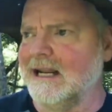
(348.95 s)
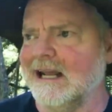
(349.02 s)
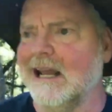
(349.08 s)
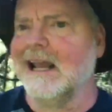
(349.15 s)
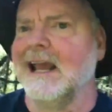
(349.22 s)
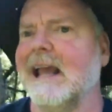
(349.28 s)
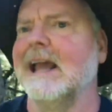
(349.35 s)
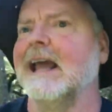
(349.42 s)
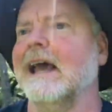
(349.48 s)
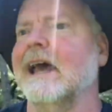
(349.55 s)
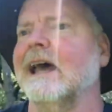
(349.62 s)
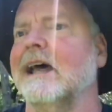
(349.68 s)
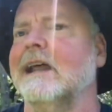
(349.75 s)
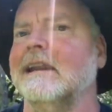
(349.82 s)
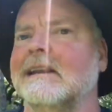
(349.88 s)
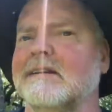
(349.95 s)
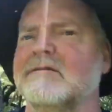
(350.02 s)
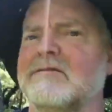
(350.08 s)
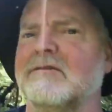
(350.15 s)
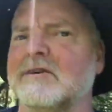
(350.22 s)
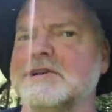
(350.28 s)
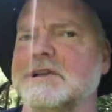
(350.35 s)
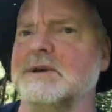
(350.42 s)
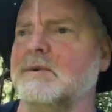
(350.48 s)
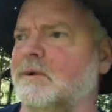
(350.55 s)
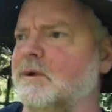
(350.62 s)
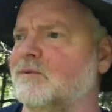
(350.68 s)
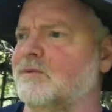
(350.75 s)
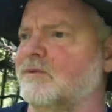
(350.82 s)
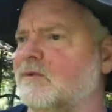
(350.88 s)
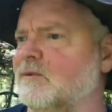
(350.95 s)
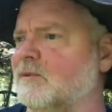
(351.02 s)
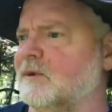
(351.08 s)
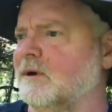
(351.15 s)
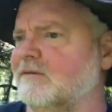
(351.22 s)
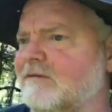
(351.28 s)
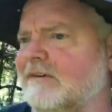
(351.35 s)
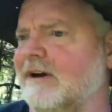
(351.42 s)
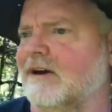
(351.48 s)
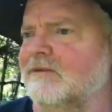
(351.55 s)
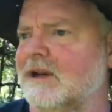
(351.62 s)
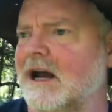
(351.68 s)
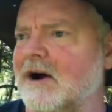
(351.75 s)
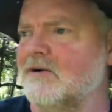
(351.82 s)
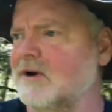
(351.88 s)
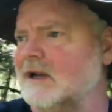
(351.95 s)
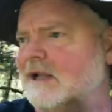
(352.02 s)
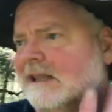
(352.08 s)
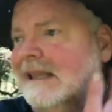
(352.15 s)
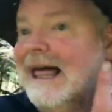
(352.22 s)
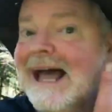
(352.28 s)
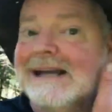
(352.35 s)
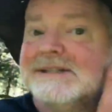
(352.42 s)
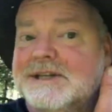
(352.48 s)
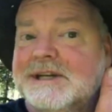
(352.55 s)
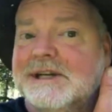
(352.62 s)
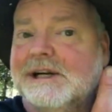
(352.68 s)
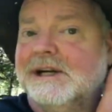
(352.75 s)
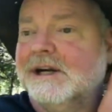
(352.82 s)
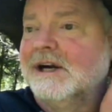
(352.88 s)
And unfortunately we found out last year